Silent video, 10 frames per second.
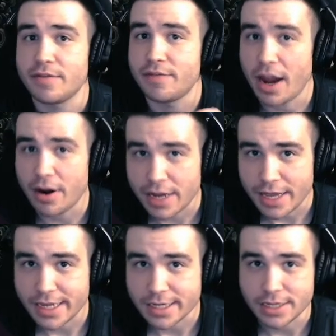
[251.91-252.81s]
very
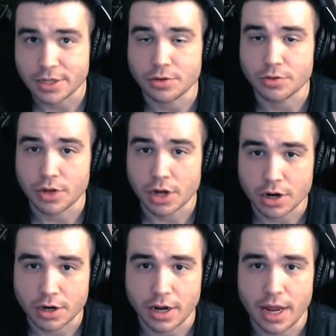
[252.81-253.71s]
easy to
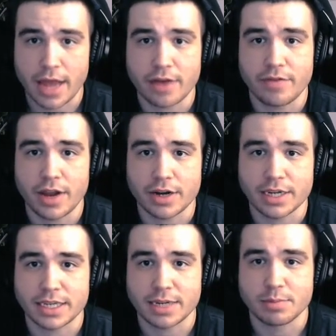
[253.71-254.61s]
learn and very
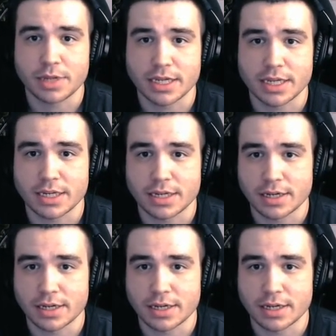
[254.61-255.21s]
simplistic